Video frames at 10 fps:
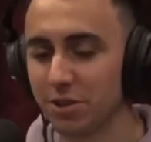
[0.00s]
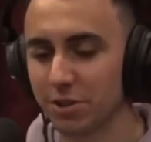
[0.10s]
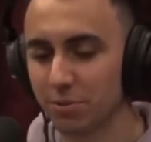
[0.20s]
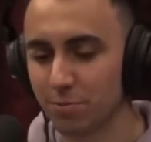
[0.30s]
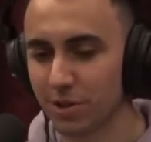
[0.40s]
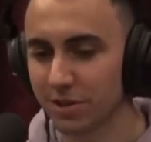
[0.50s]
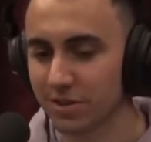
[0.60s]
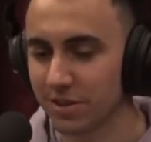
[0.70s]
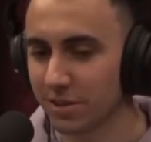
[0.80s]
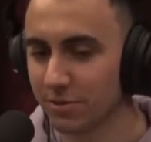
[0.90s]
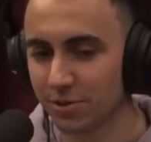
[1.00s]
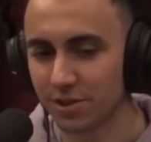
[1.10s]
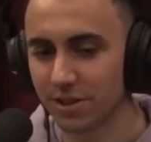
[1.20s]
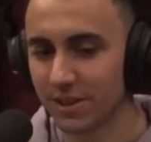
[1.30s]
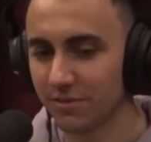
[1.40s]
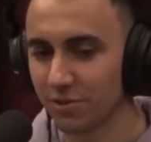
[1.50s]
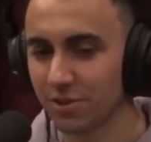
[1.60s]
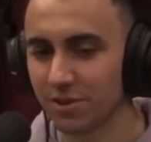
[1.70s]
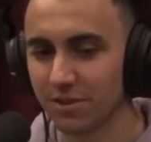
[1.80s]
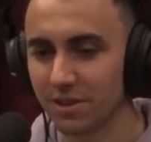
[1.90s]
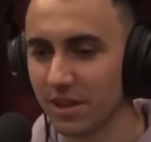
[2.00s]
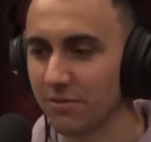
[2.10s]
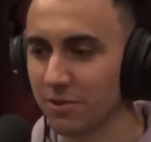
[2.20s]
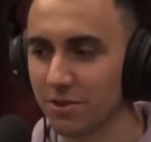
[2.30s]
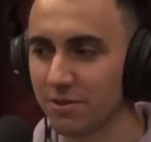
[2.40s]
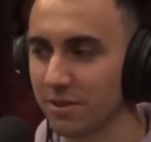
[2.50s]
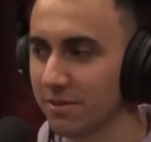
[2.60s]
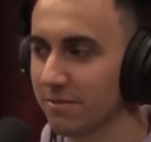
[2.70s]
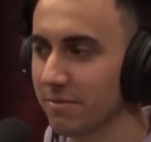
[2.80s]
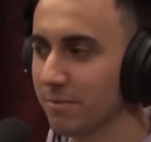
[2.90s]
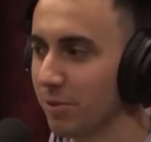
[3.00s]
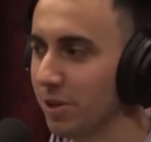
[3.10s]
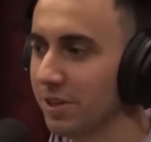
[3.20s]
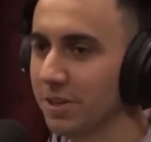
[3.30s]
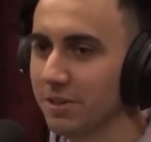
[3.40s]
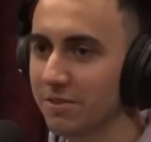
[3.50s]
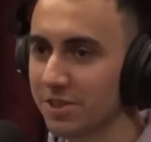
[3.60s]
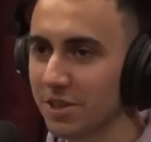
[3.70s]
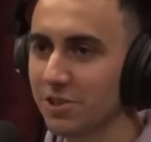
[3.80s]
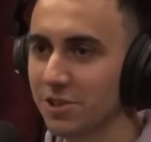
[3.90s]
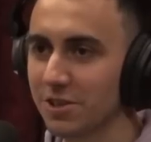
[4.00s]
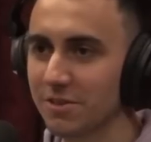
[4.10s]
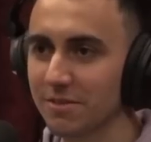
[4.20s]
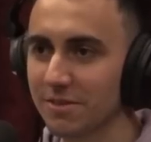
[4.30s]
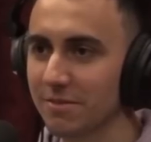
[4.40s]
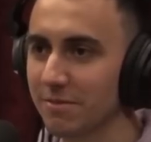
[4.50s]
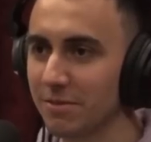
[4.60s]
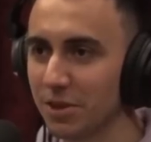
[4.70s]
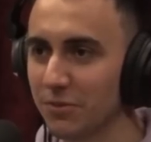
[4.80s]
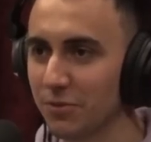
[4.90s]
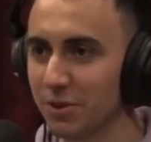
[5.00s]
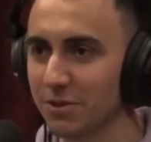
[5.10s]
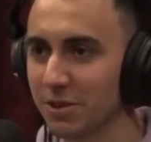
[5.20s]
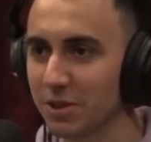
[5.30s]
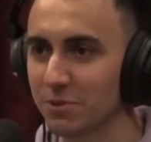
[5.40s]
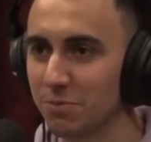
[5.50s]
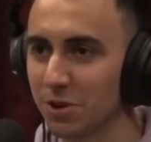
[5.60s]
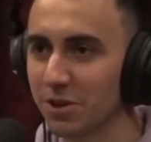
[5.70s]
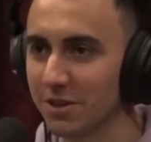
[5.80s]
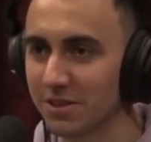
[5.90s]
good practice, like you said. After after playing in such a different experience.